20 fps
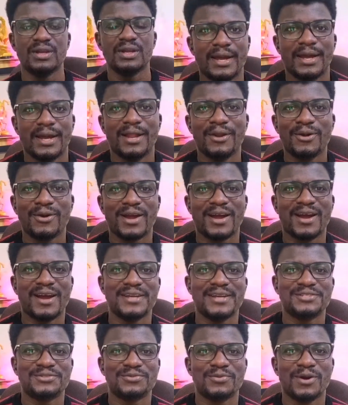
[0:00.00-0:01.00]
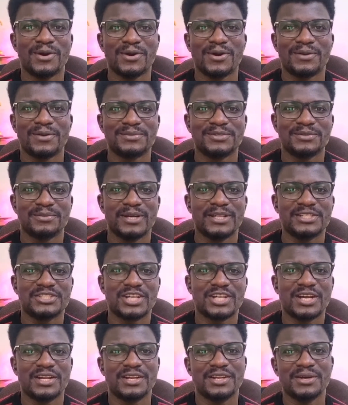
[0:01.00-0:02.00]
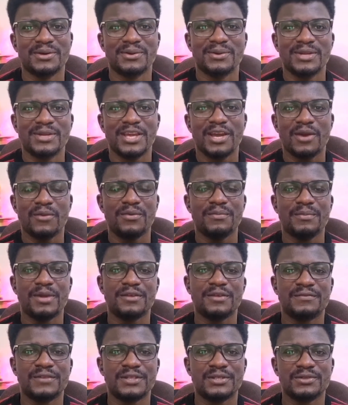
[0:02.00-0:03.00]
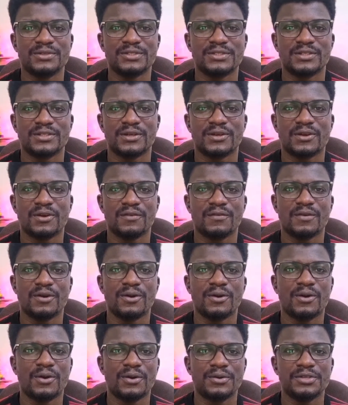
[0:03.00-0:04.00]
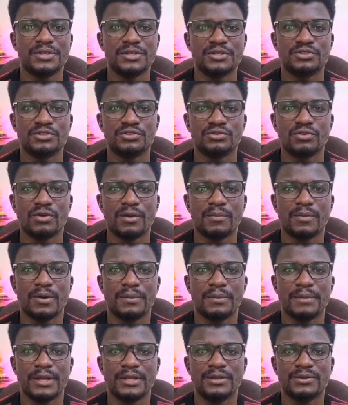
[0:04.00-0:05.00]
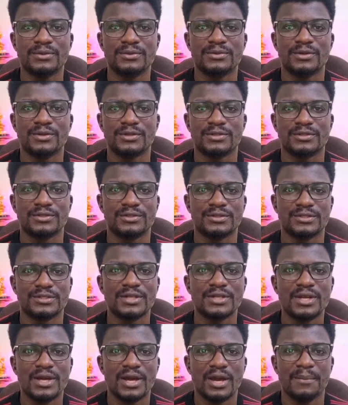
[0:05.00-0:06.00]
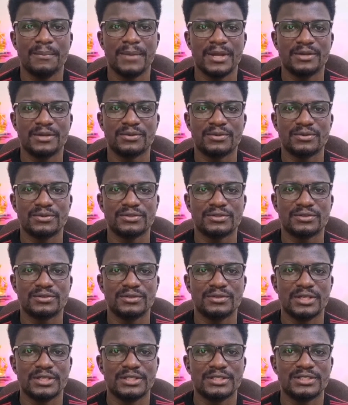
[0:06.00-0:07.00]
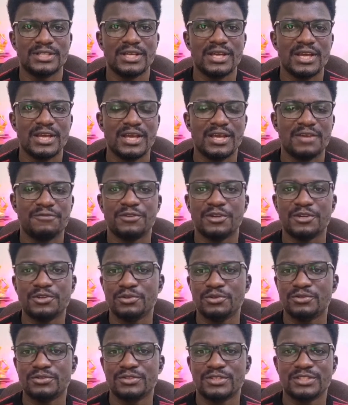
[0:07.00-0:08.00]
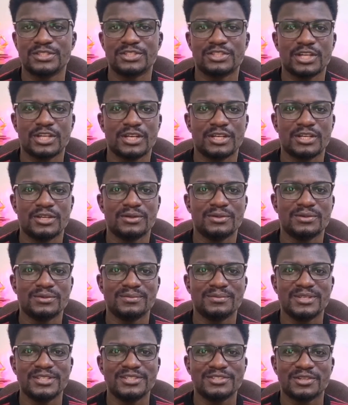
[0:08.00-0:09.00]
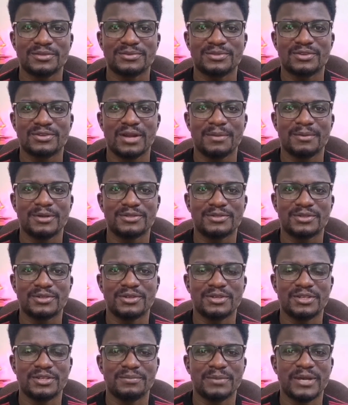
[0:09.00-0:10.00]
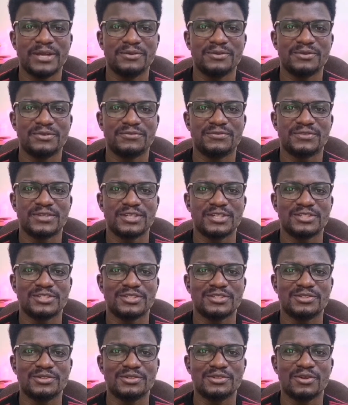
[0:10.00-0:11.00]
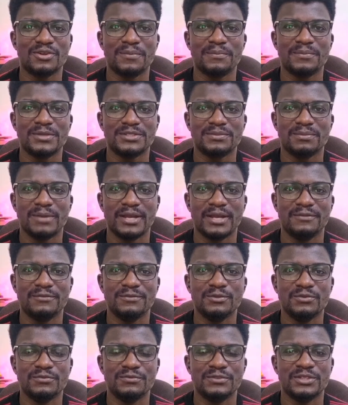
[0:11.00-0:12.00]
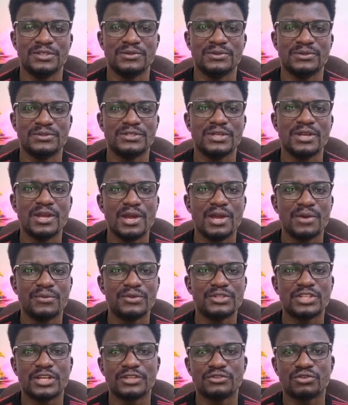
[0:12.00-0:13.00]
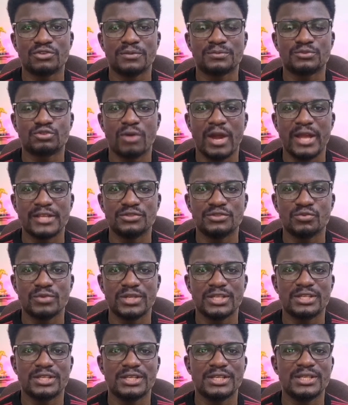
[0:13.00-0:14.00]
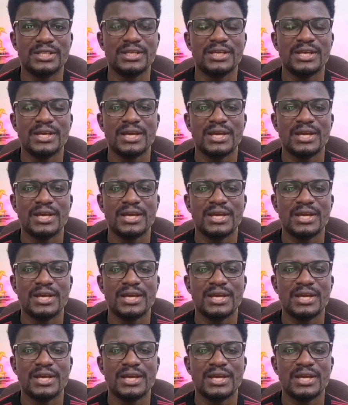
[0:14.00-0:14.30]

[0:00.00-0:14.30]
Hello guys, welcome to my channel. Here we make videos that cover all you need to know about medical doctors and medical students. If you're new to this channel, please subscribe and turn on the bell notification so you don't miss my new videos, which I drop twice weekly.